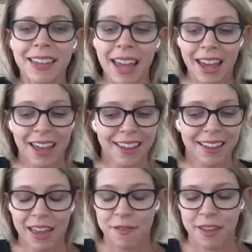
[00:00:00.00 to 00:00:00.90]
Yeah,
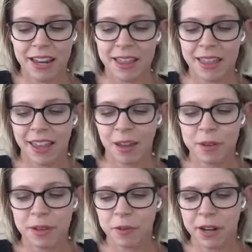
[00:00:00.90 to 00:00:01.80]
if anything, I
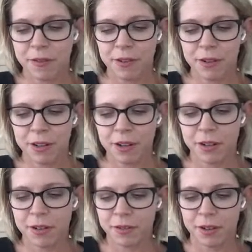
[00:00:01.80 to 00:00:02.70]
mean, whenever
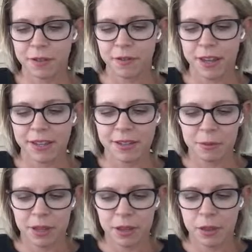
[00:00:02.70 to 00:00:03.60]
you're
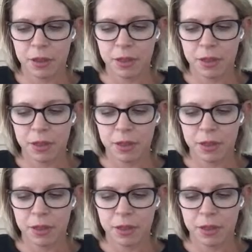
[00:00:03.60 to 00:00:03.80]
faced with,